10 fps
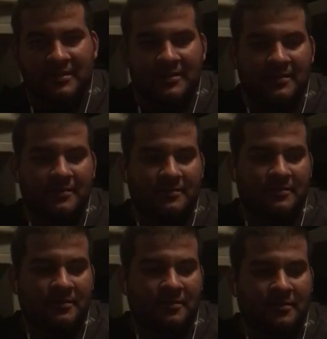that,
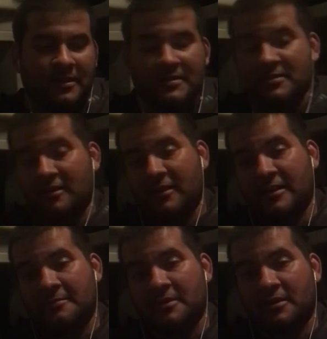hey, sorry,
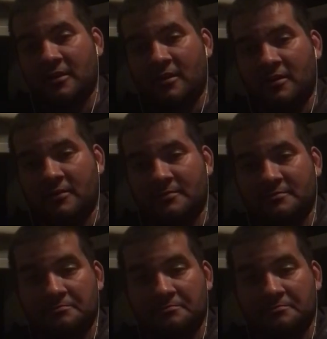I've been gone